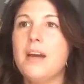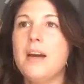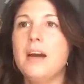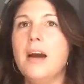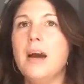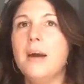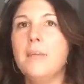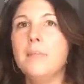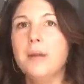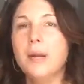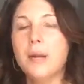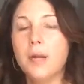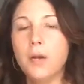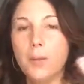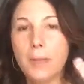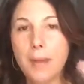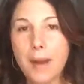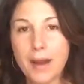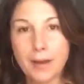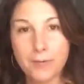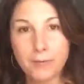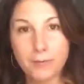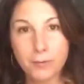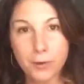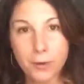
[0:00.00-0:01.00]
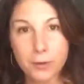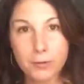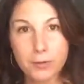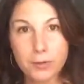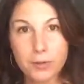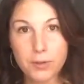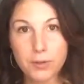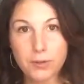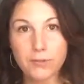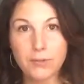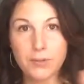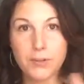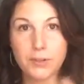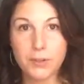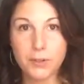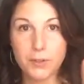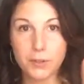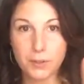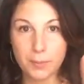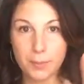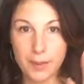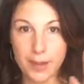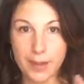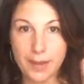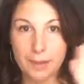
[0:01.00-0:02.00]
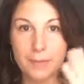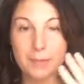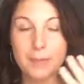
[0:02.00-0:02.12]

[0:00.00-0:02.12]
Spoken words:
I'm going to go back and forth with you for a little bit